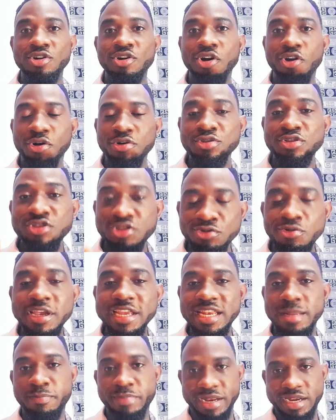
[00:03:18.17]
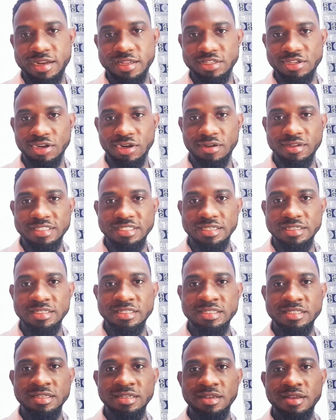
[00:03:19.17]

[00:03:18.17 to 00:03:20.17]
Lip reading: or two independent clauses,